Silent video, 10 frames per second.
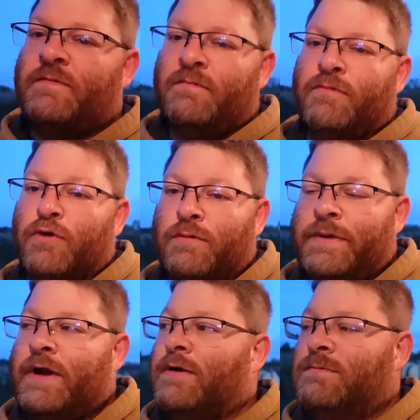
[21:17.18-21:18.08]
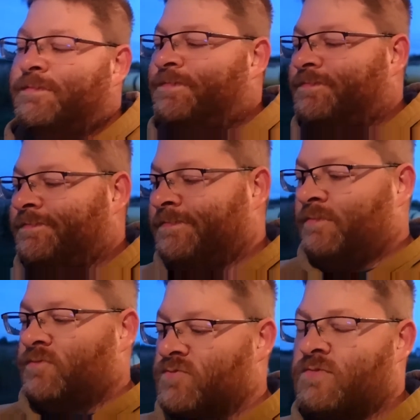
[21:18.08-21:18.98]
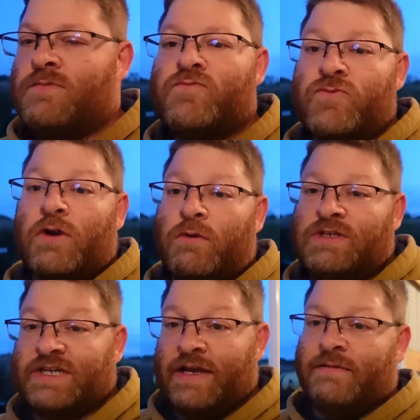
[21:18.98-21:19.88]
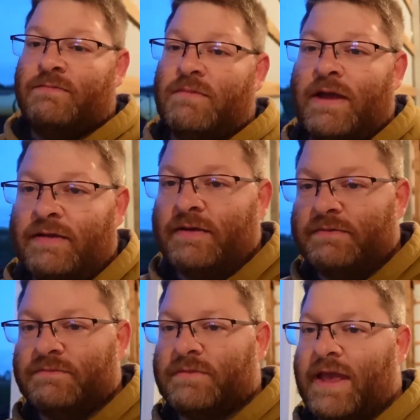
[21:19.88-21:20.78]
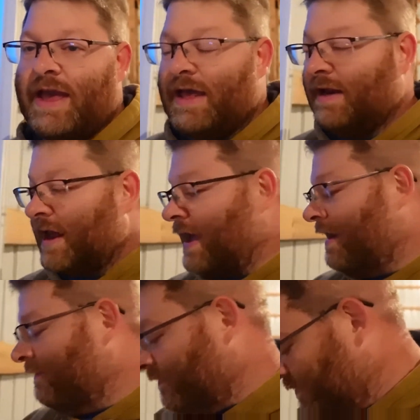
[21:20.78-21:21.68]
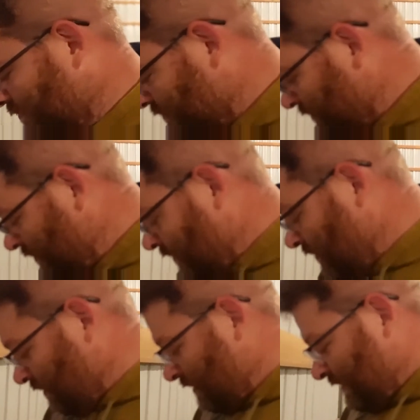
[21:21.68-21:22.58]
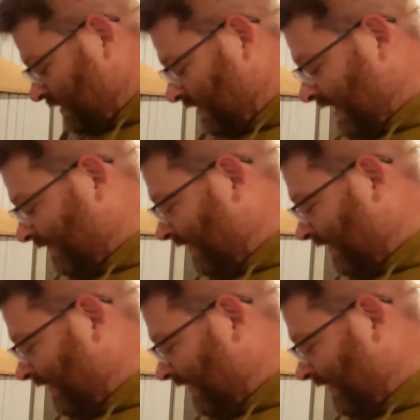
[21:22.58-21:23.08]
brewing beer, which I can and have. Could have